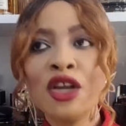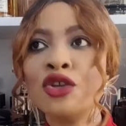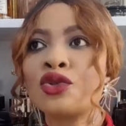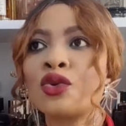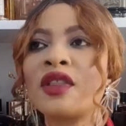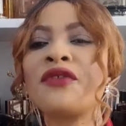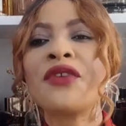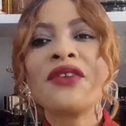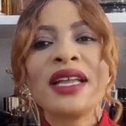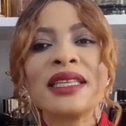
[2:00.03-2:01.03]
So the
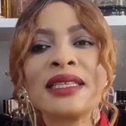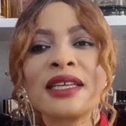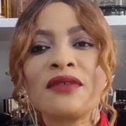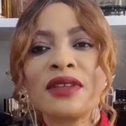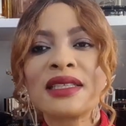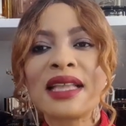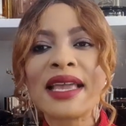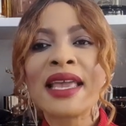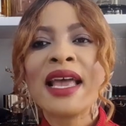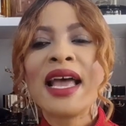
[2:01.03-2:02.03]
fragrance itself is
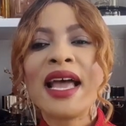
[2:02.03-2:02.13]
like